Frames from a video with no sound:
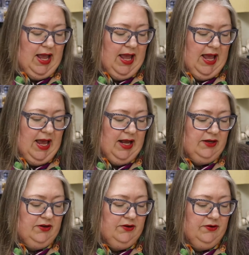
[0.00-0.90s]

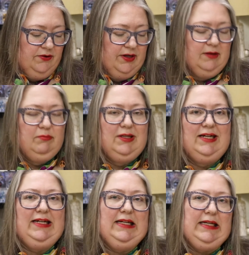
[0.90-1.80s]
and turning a
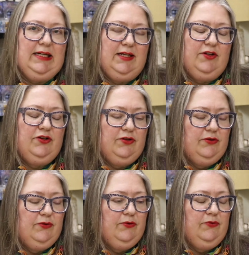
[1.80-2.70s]
blind eye
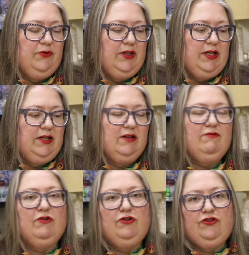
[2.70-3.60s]
to the
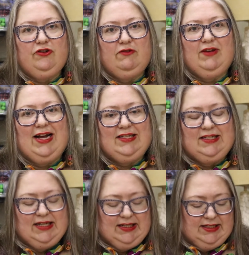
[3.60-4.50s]
conversion of
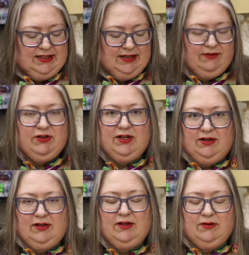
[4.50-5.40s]
assets, and I've done
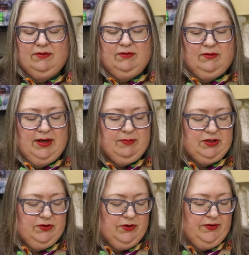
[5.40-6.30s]
a whole
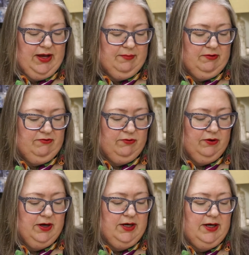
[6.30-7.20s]
episode on that
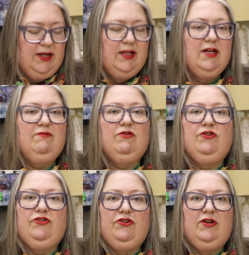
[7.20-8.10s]
before, the
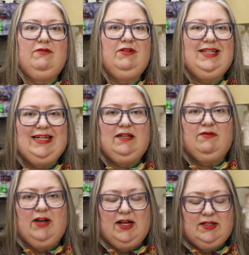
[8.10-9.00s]
conversion of
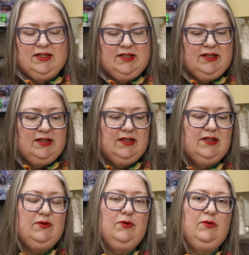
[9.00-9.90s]
collective assets into the
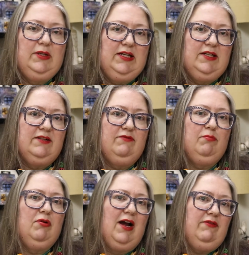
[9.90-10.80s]
holdings of
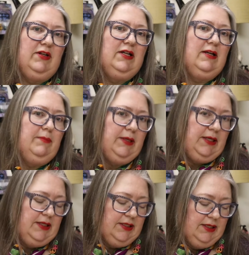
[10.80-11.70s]
private
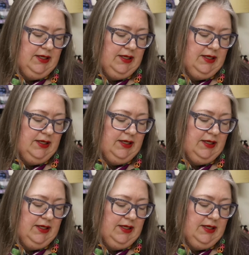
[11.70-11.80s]
companies.